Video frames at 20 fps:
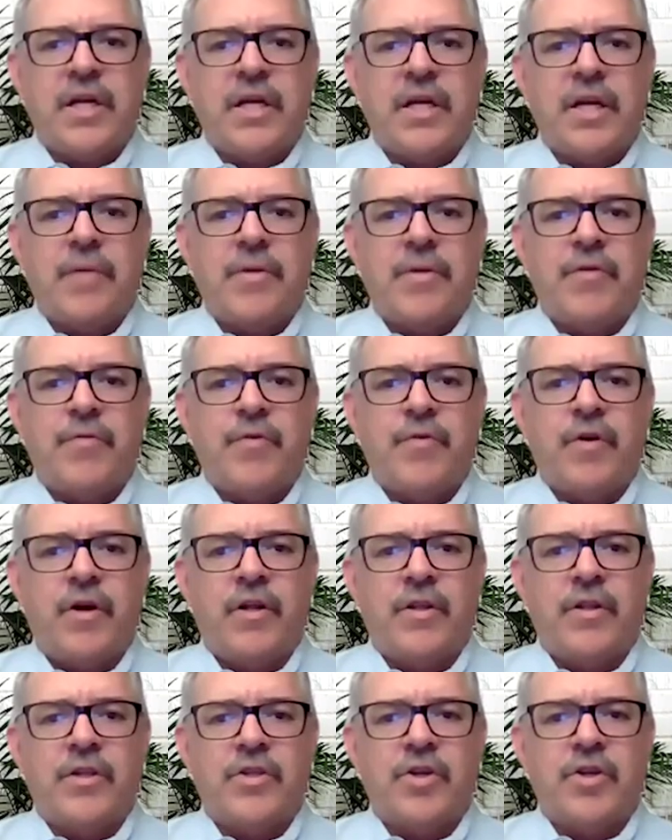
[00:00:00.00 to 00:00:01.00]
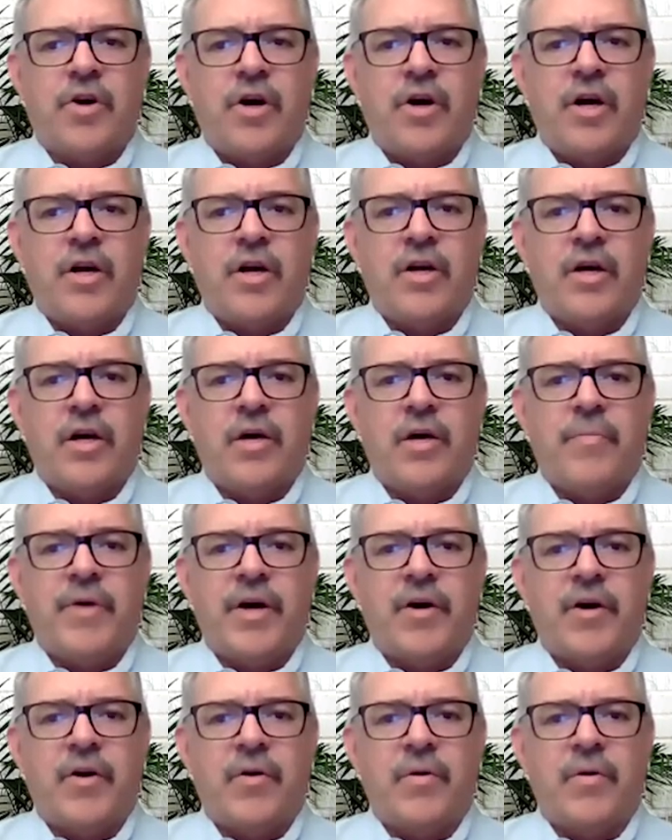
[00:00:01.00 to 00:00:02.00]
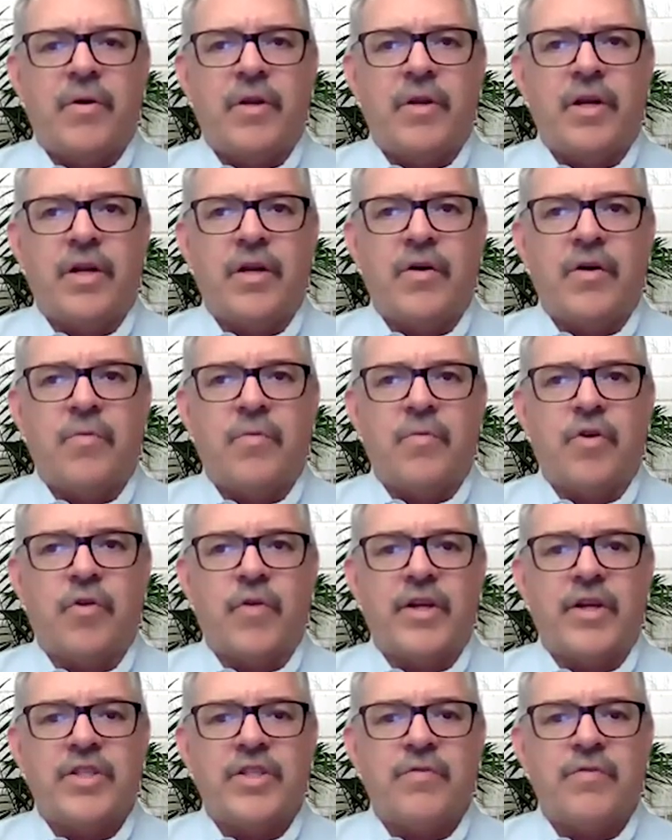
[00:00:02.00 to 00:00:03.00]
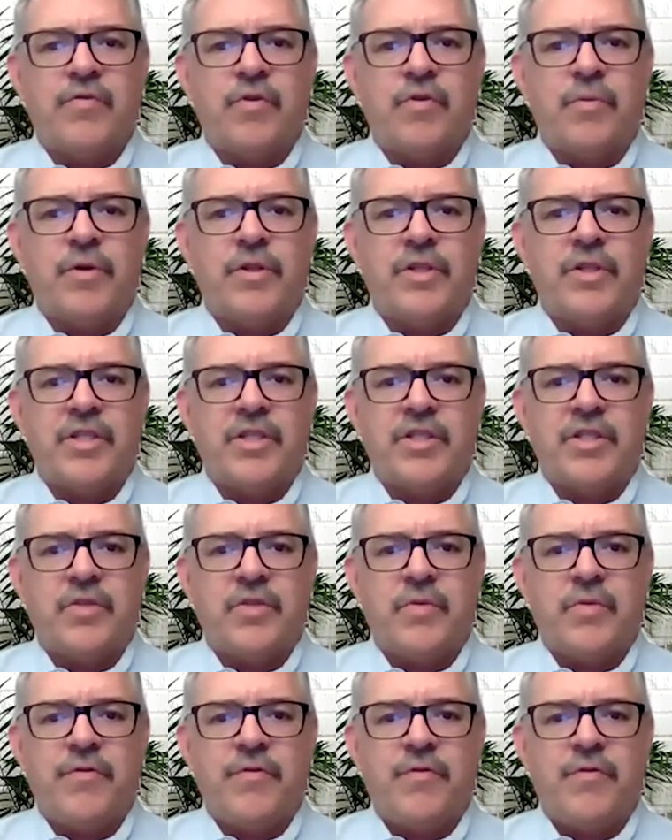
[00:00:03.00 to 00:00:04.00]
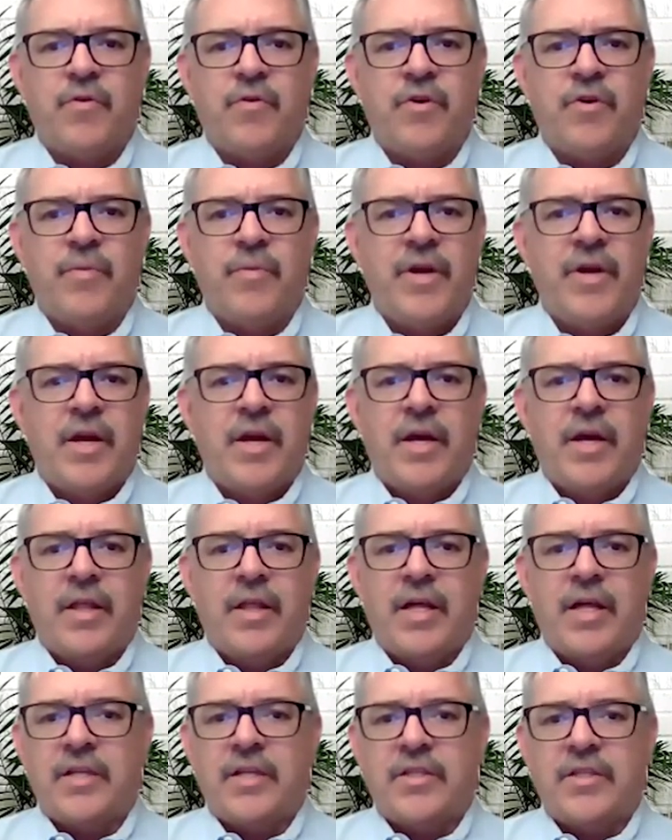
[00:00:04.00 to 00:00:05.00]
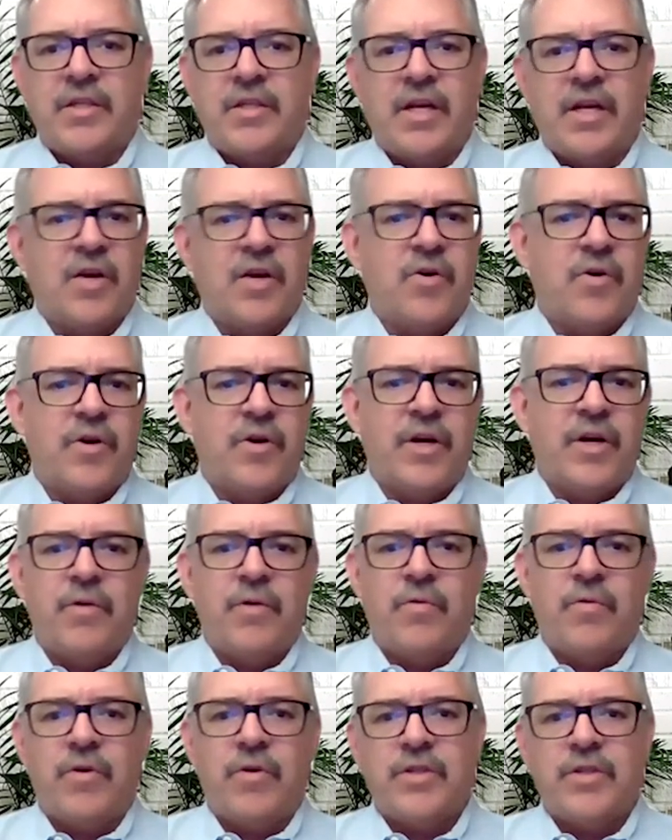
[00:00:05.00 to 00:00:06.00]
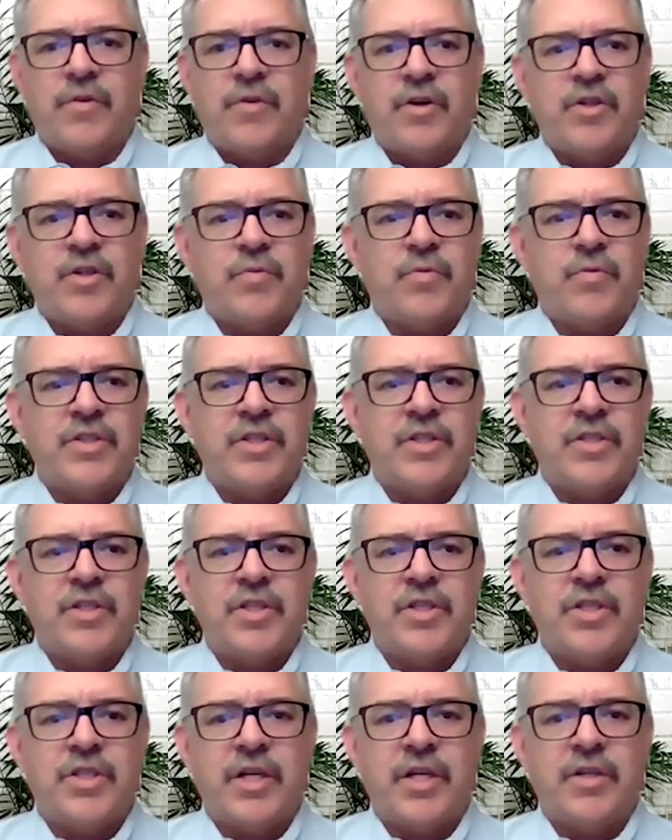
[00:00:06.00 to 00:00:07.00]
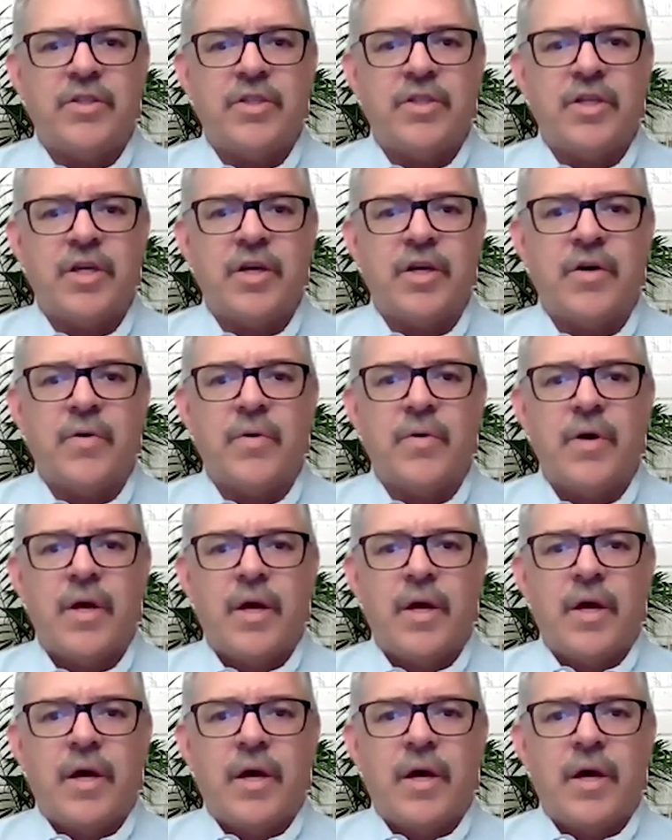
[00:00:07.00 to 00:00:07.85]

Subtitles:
any. I mean, for all the talk about, you know, progressive criminal justice reform, that has not gone anywhere as far as prisons and jails go.